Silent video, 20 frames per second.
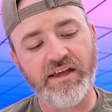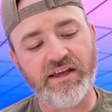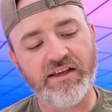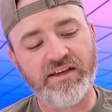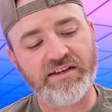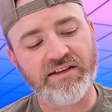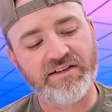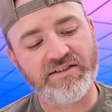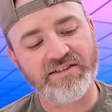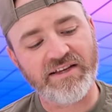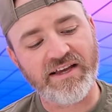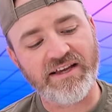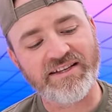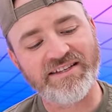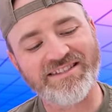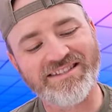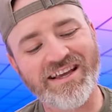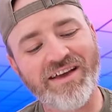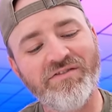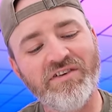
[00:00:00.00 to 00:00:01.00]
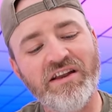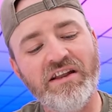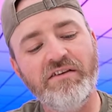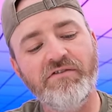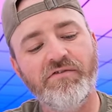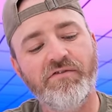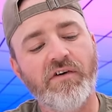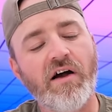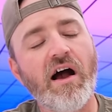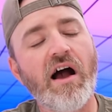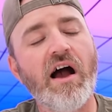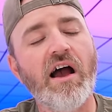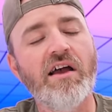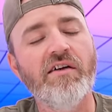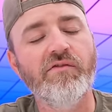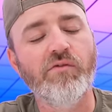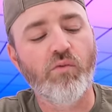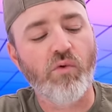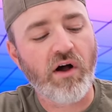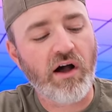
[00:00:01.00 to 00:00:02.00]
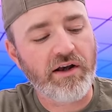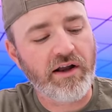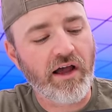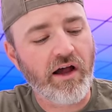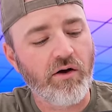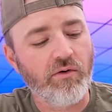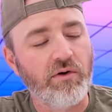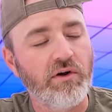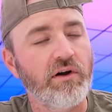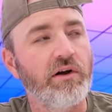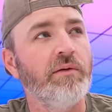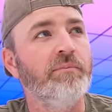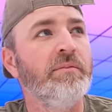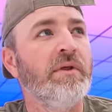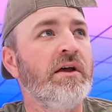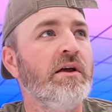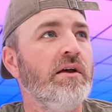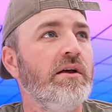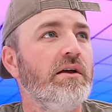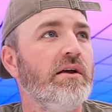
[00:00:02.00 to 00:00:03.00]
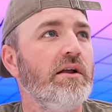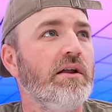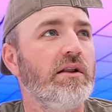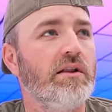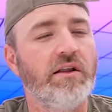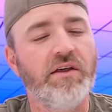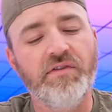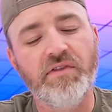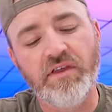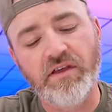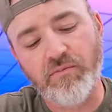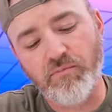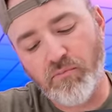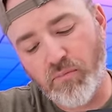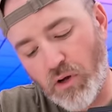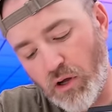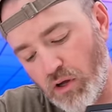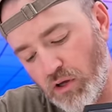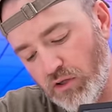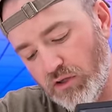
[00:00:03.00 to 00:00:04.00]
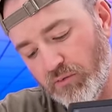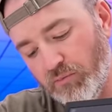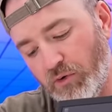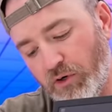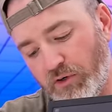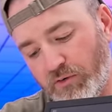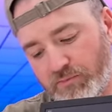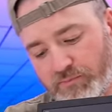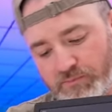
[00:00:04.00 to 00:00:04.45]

is a 75 watt hour lithium polymer.